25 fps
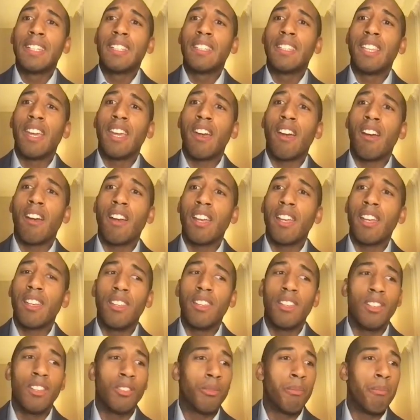There
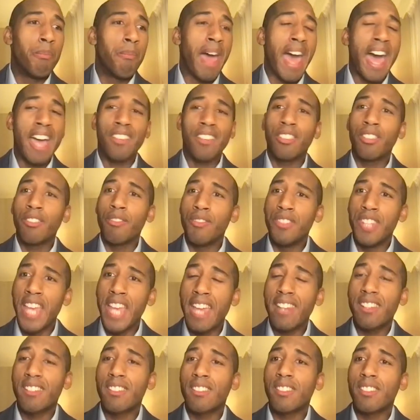is massive
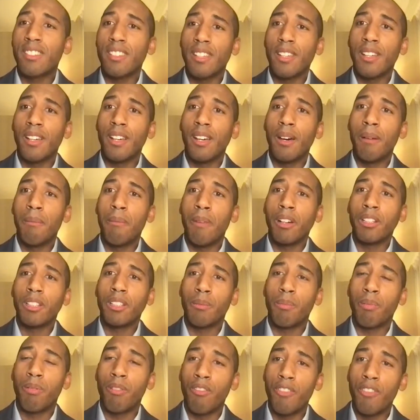debt uh, among
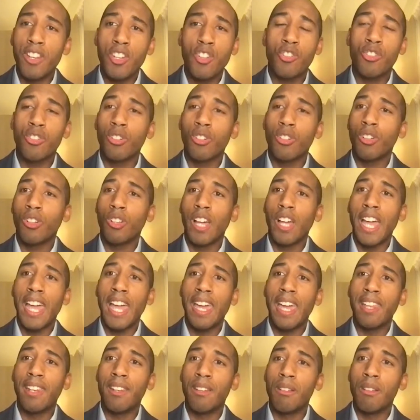the provincial
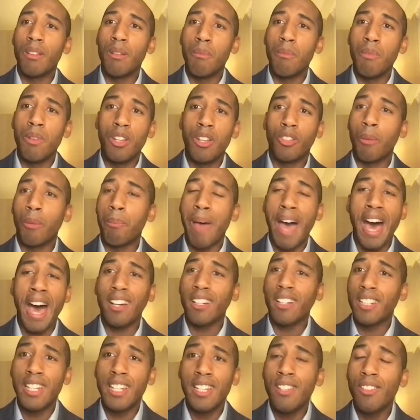and
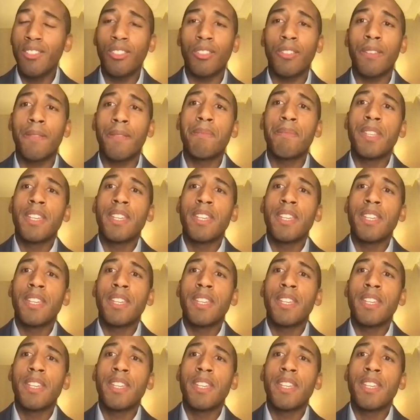municipalities.